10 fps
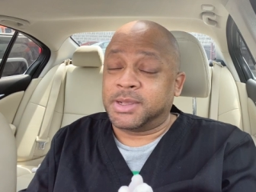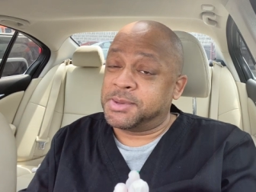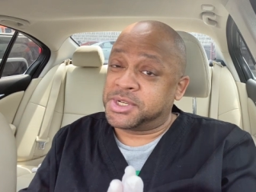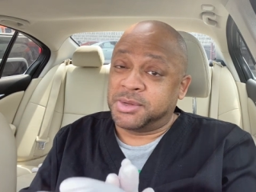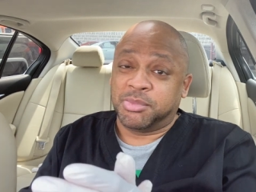and
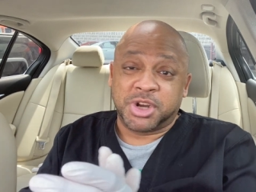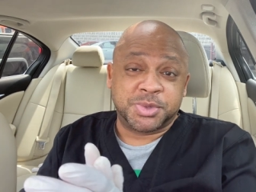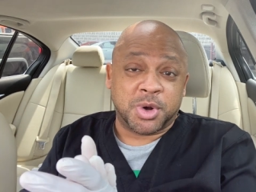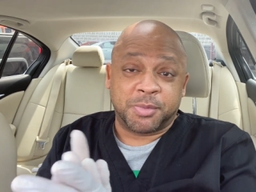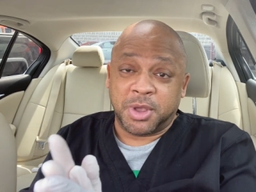especially
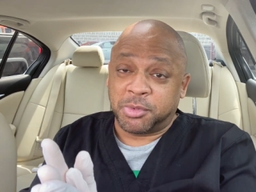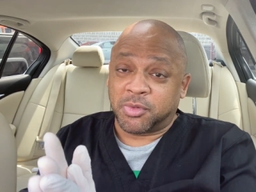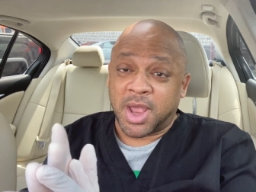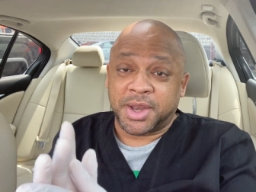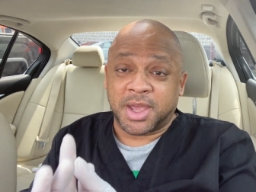Bridgeport people
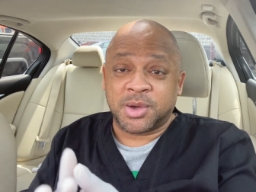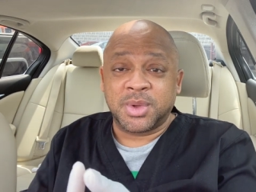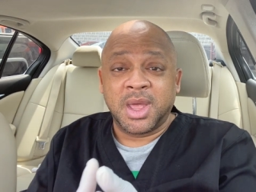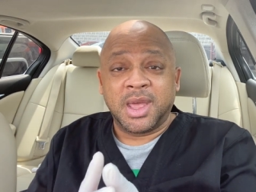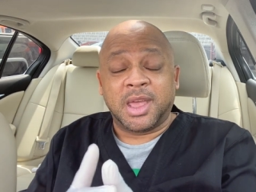right now,
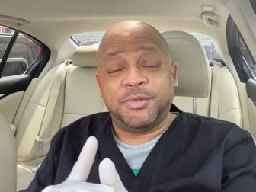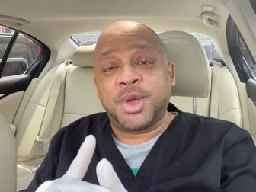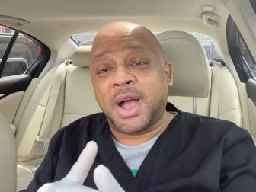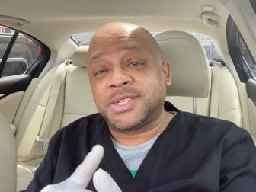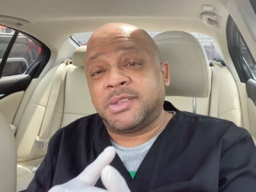if you
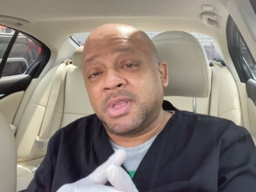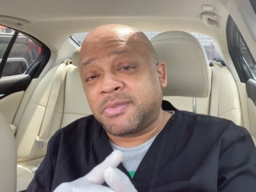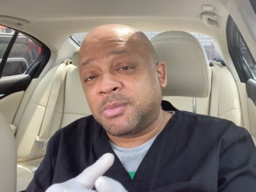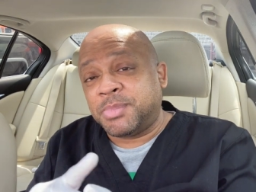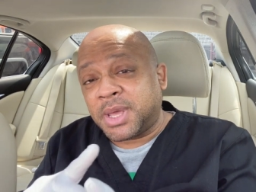guys have
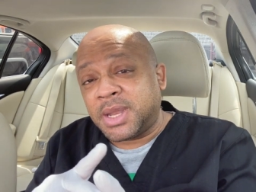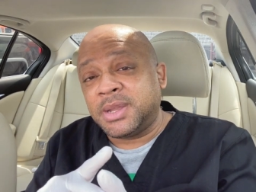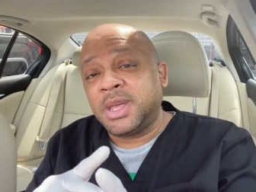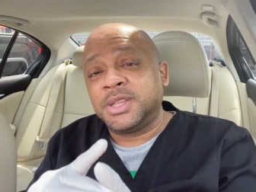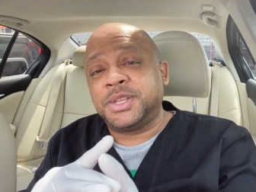never
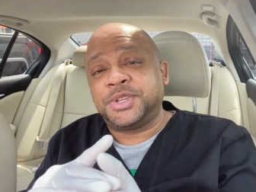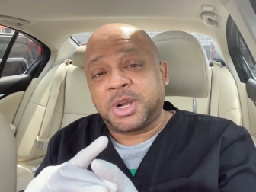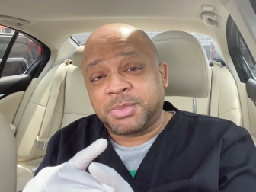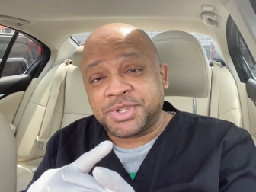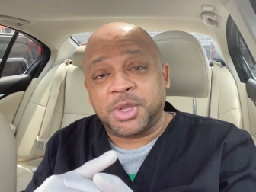been to
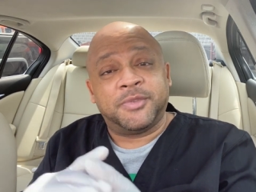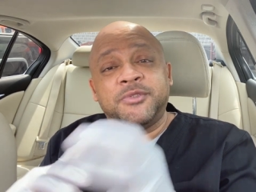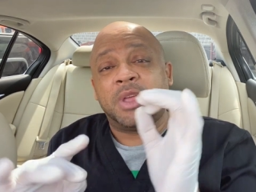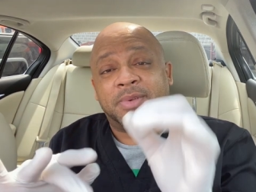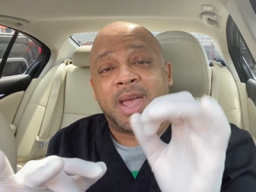Terra Brasil, if
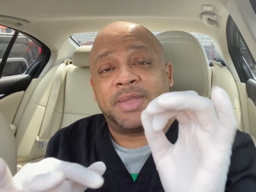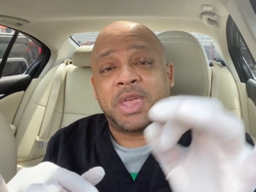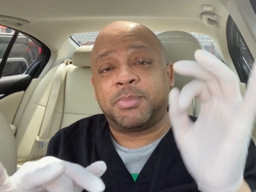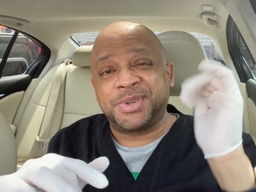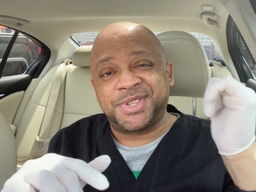you've never had
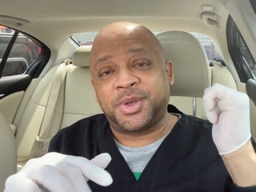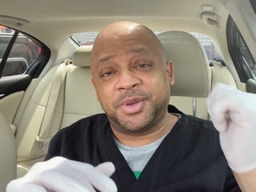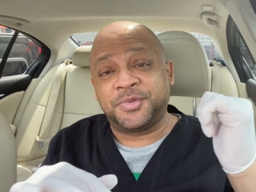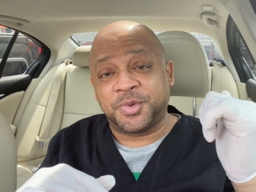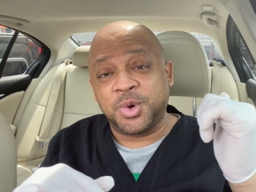that
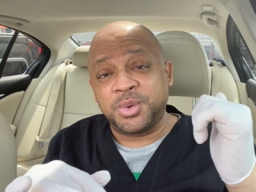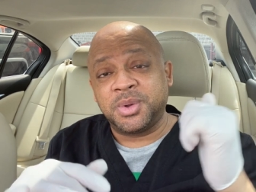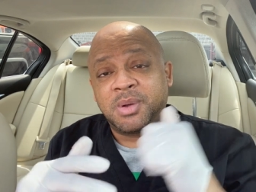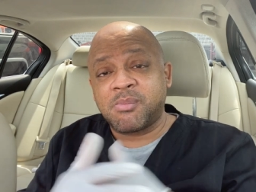Brazilian food,